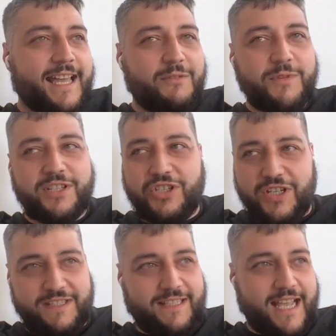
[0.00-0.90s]
which
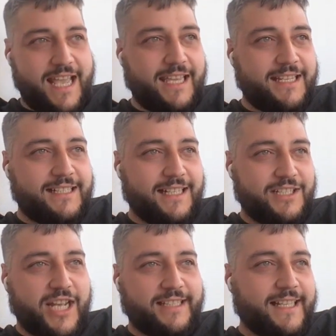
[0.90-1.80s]
is a
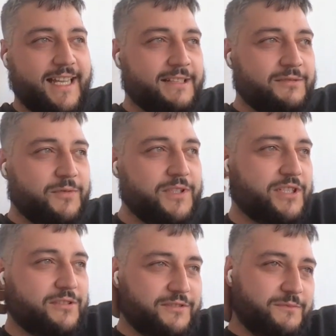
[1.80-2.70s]
chat client, which
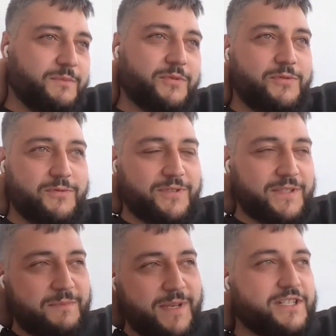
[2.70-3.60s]
a lot of people use,
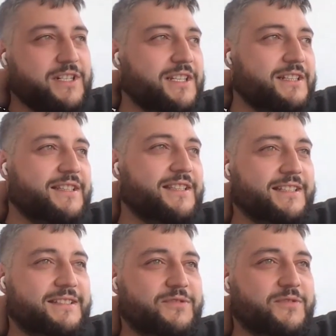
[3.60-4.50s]
especially in the
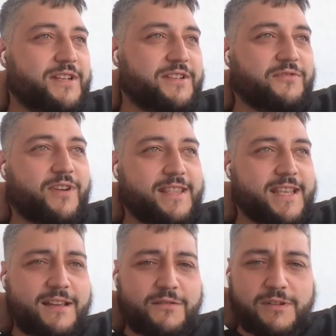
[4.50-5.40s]
situations right
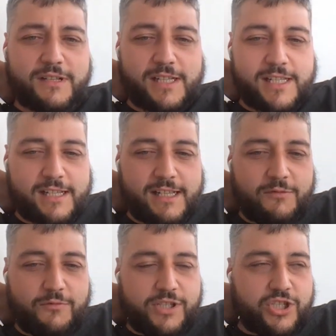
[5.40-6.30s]
now,
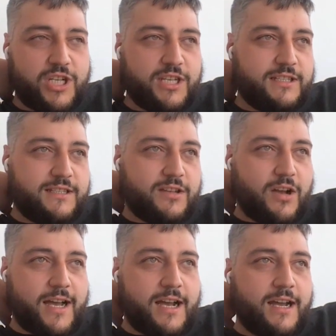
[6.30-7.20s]
which uses
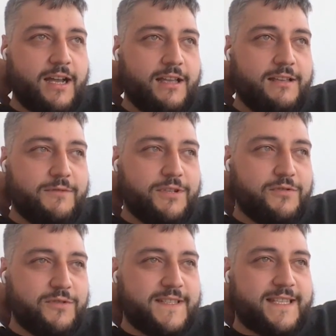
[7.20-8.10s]

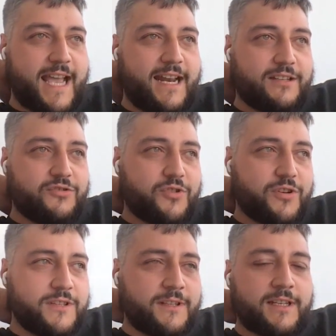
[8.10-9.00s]

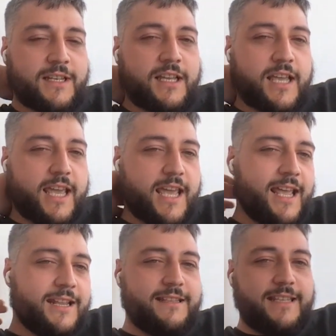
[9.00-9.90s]
Electron.
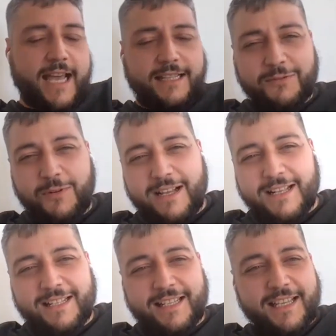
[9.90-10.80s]
And the other
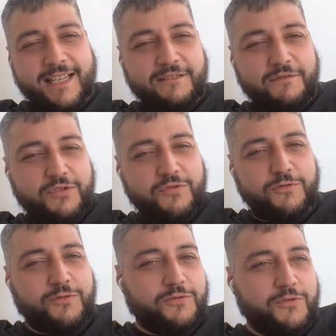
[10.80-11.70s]
one is Visual
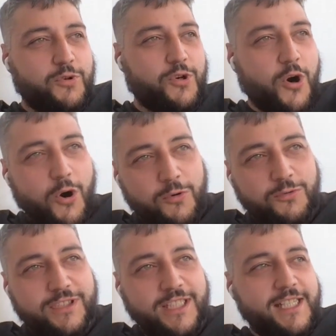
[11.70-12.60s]
Studio
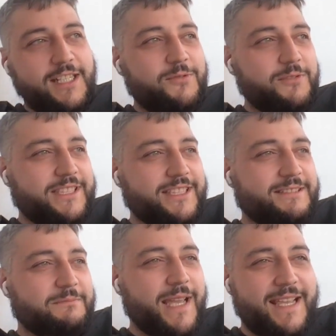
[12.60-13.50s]
Code, which
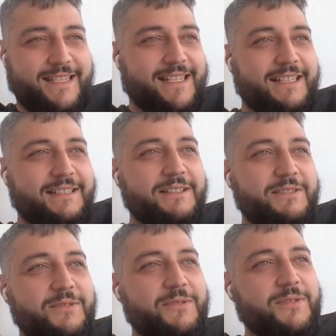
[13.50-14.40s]
is basically the
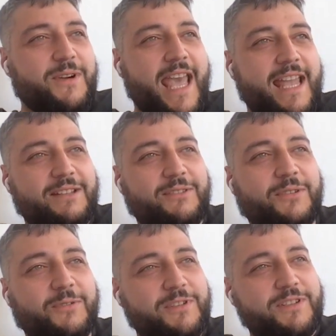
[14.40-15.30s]
new
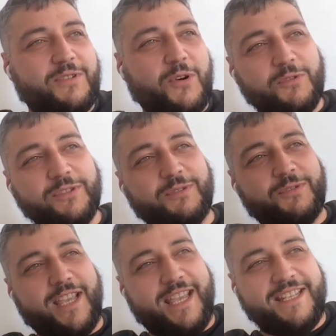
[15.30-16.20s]
editor, which is all the
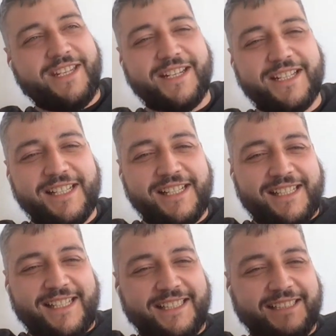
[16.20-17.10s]
rage.
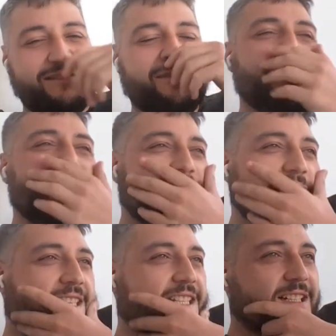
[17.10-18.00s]
The funny thing
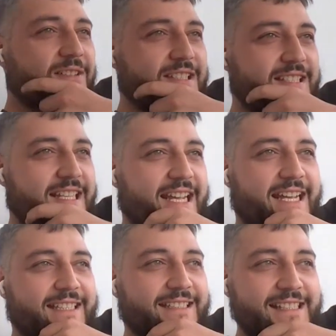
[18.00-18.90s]
here is
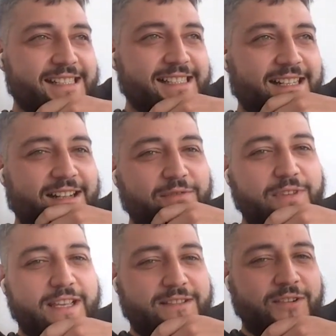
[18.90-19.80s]
that
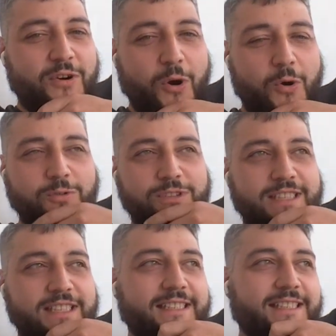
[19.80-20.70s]
VS Code
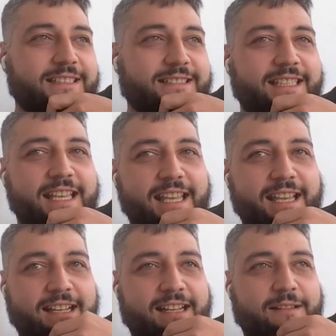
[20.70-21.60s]

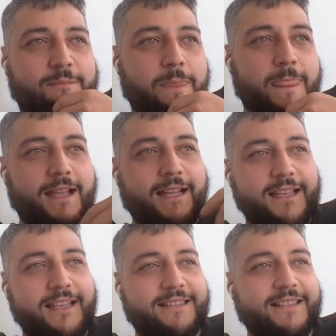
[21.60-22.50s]

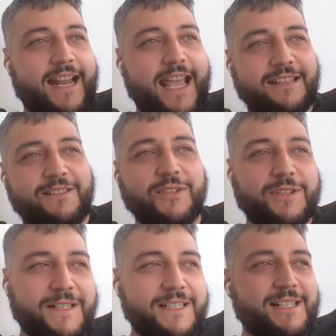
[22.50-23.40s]
is an
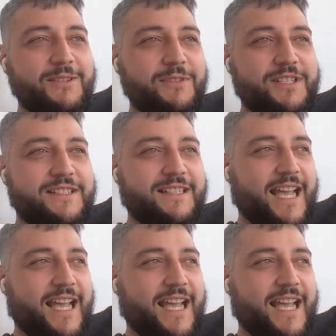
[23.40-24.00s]
editor, which is